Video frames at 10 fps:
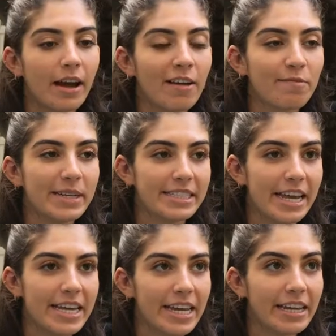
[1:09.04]
I've been
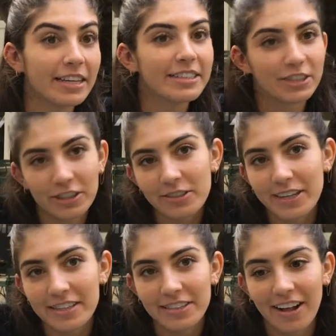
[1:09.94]
taking additional
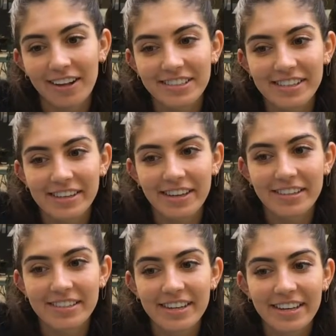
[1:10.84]
dance
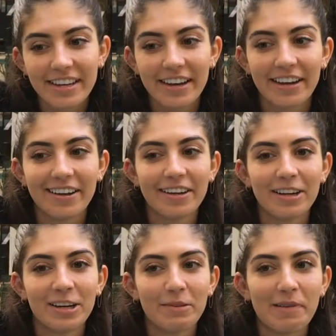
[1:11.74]
classes.
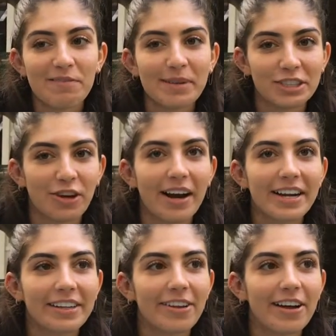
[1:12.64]
I've been
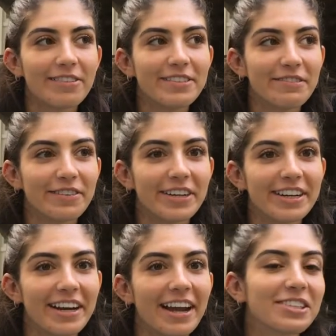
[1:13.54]
trying a lot of
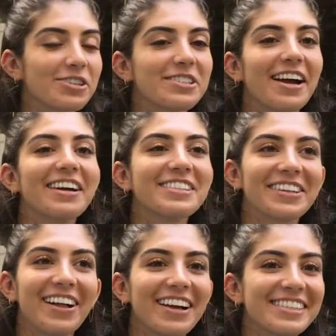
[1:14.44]
different exercise
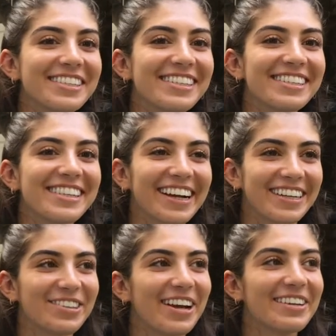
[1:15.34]
classes. Like
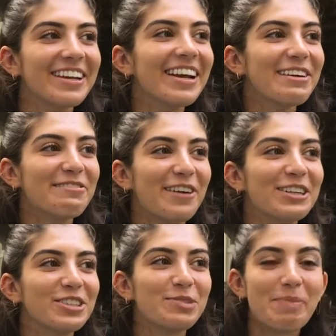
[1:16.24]
I tried
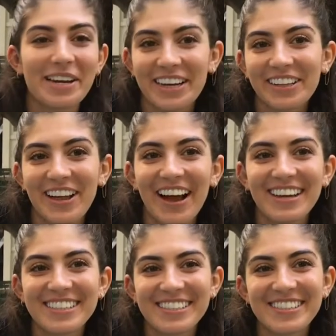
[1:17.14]
French spinning
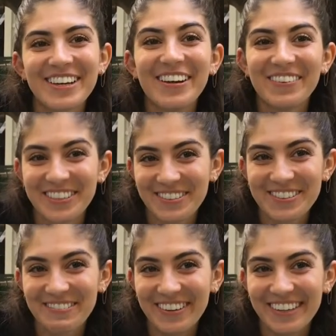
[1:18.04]
class, which
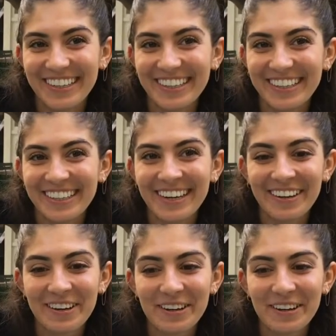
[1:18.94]
was fun,